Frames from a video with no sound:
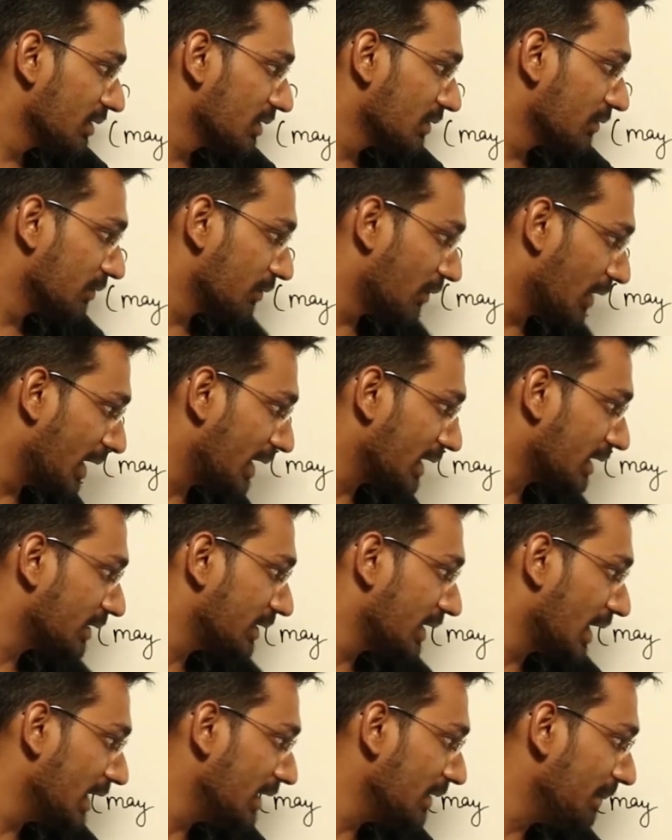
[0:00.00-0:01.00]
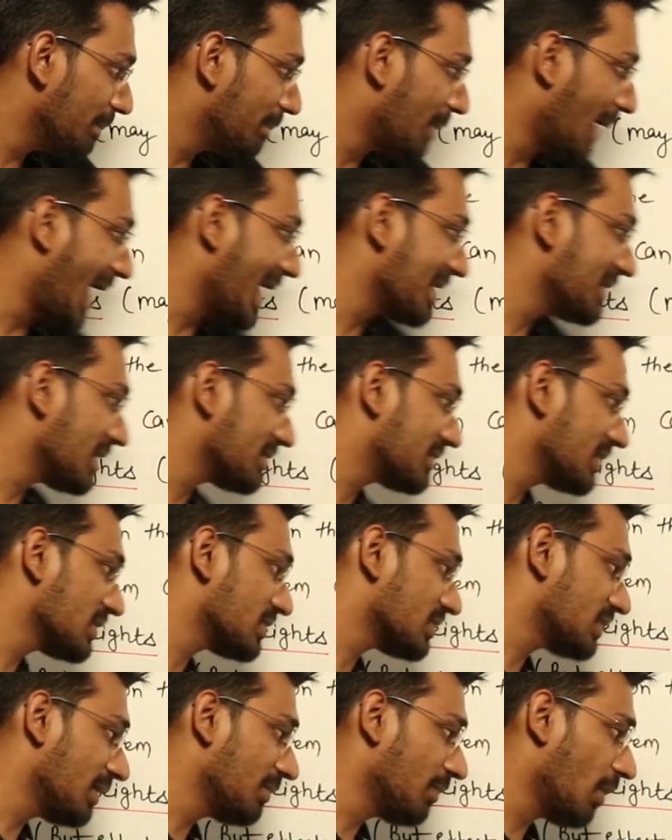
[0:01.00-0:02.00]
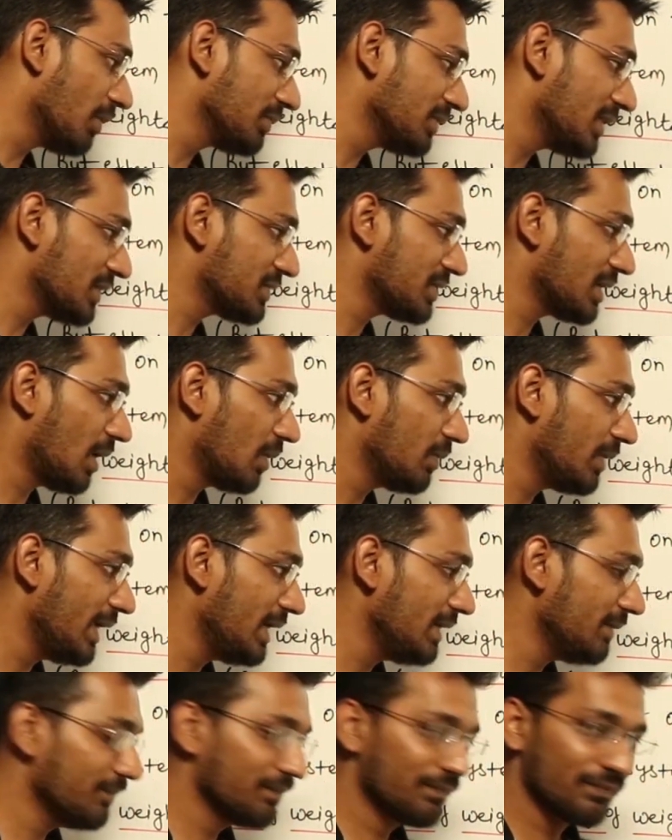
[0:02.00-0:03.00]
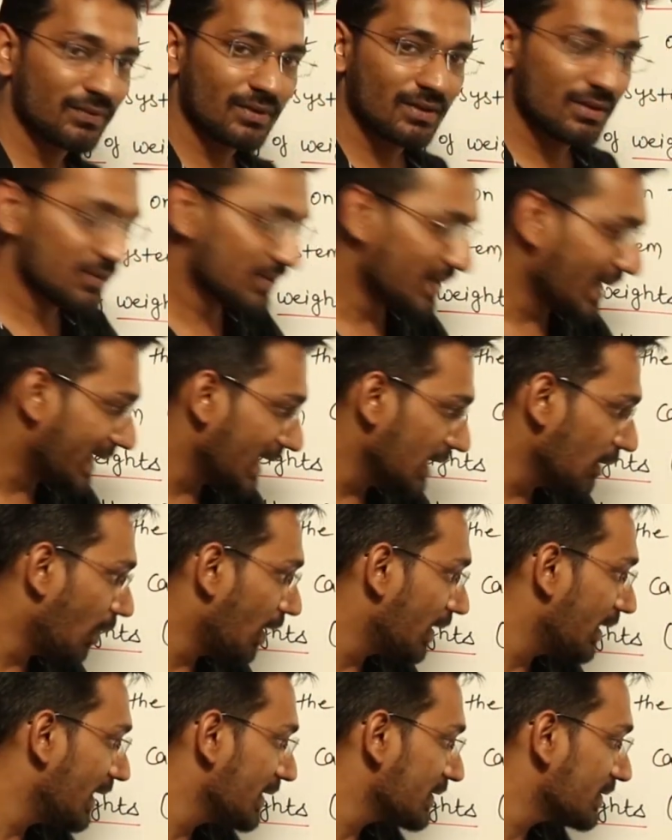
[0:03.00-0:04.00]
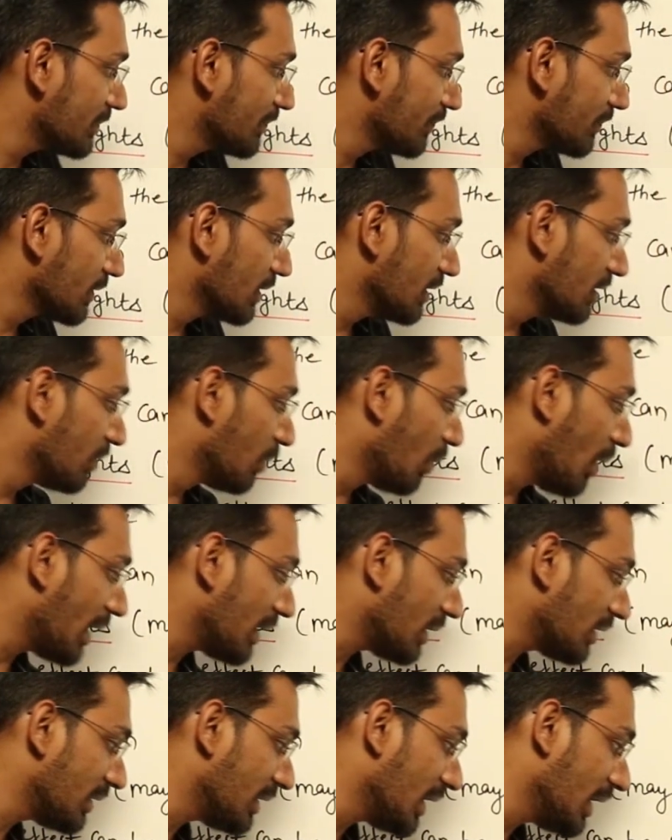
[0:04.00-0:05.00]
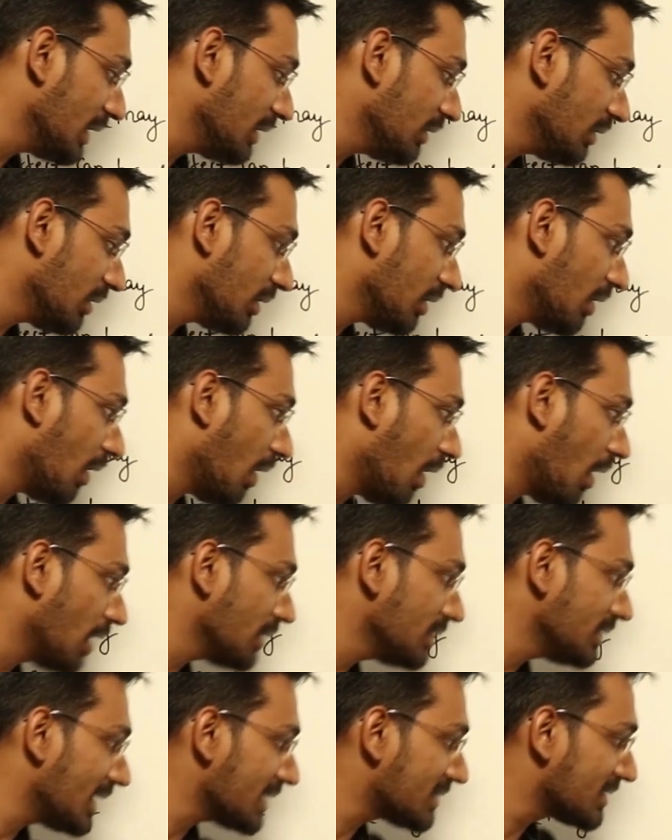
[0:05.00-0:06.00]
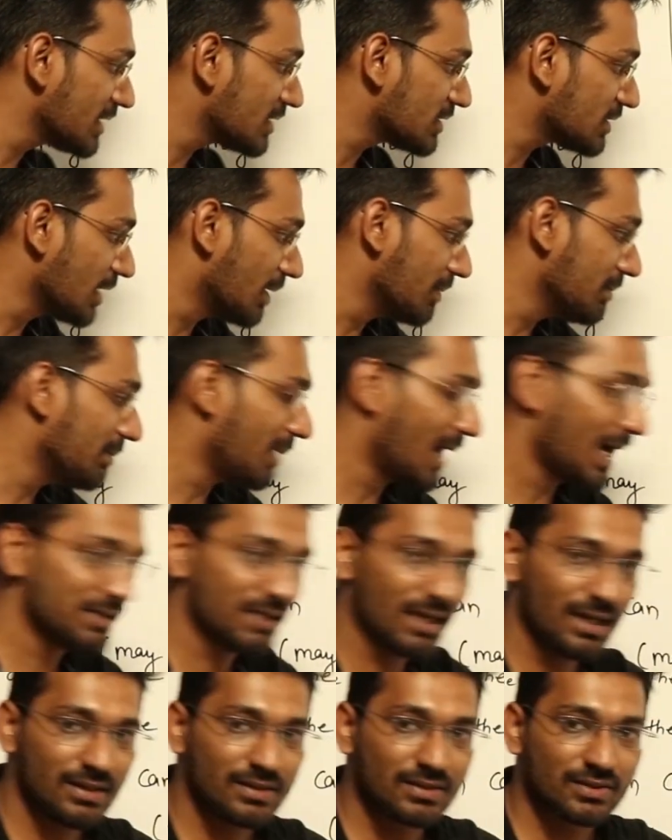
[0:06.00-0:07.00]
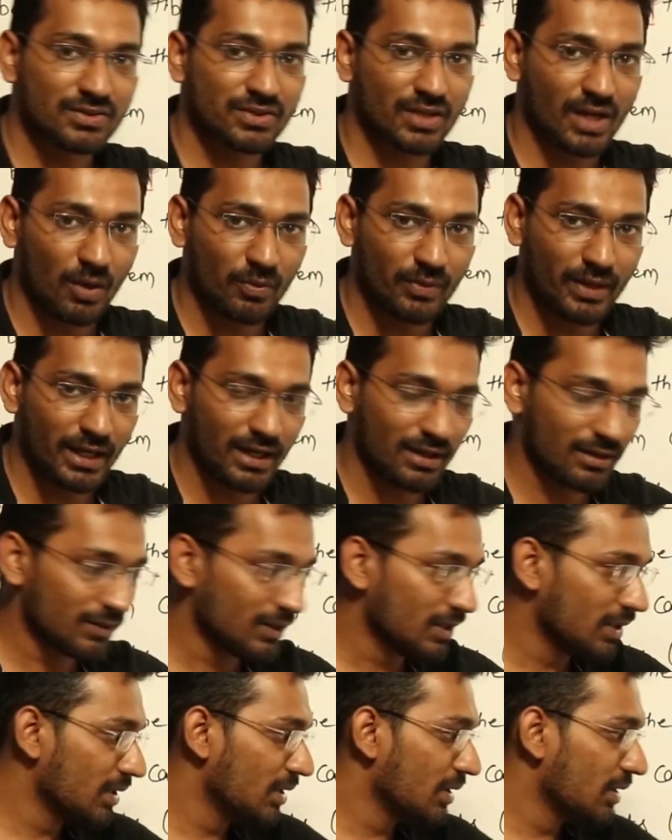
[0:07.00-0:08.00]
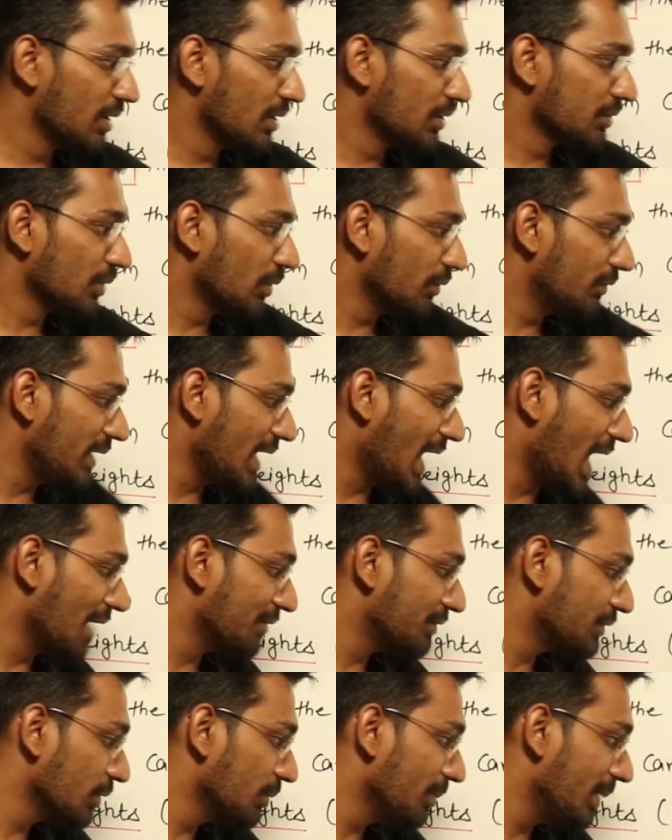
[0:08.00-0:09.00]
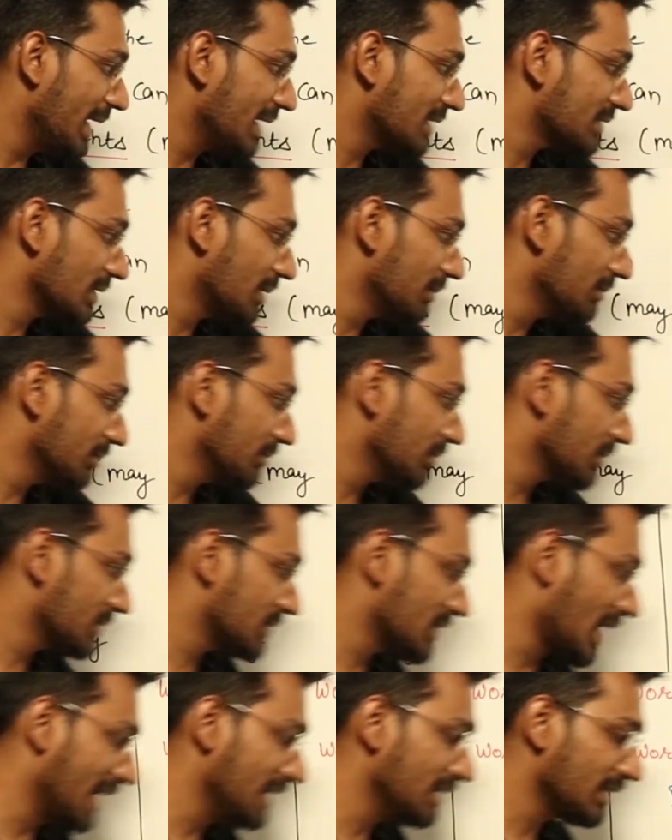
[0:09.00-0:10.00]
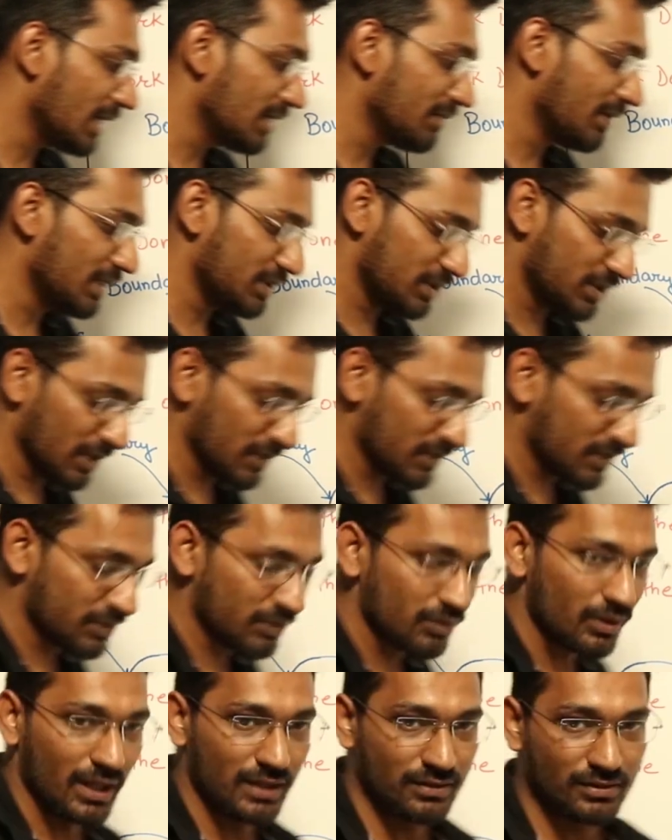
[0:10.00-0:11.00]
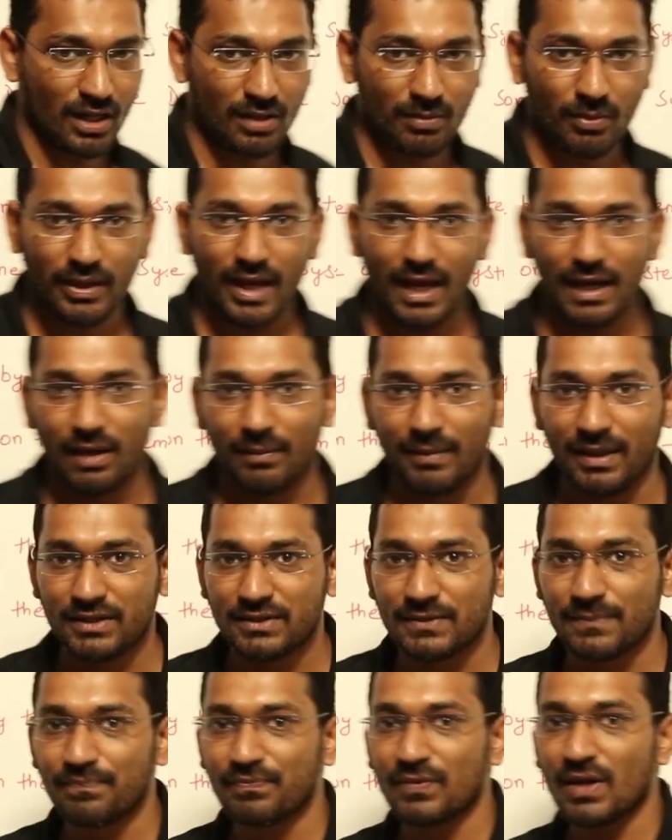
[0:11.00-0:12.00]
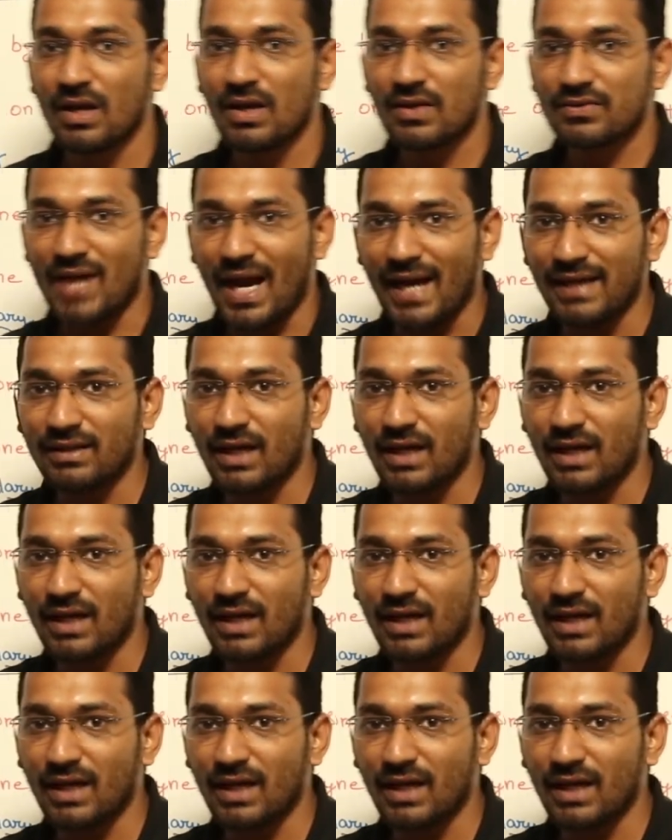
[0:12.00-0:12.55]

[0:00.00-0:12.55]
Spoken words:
work done by the system on the surrounding. Second one is work done on the system by the surrounding. So we have to make some sign conventions in thermodynamics. Sign